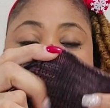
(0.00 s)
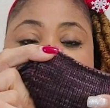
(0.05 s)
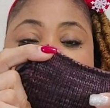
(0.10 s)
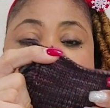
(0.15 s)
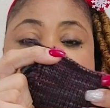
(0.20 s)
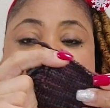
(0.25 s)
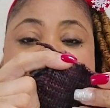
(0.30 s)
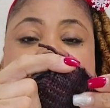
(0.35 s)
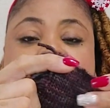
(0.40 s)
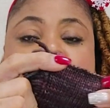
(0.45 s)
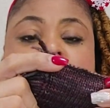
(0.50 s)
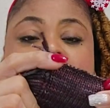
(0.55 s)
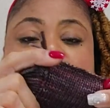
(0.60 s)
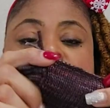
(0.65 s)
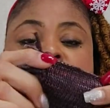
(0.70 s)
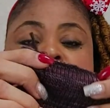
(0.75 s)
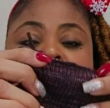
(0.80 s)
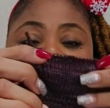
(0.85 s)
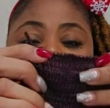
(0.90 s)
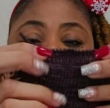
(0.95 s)
I did
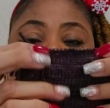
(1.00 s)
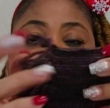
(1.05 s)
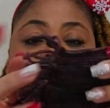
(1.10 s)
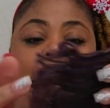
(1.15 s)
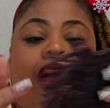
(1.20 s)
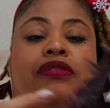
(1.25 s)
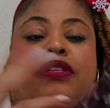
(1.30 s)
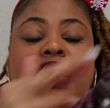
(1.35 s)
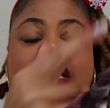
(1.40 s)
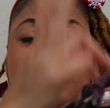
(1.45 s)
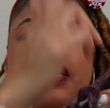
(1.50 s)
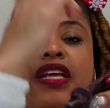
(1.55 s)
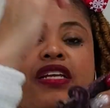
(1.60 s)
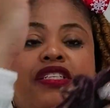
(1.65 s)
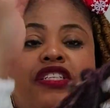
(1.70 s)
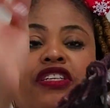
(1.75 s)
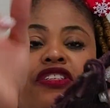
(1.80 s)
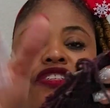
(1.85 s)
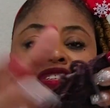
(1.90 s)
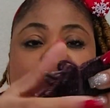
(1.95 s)
swatch in the round and
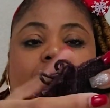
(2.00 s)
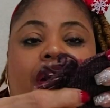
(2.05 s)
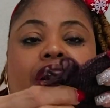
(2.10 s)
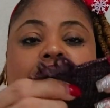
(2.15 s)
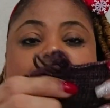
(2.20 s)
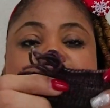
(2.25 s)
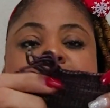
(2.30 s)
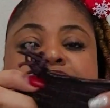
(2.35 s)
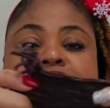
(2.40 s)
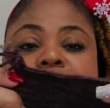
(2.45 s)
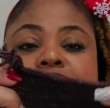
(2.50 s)
then just cut it.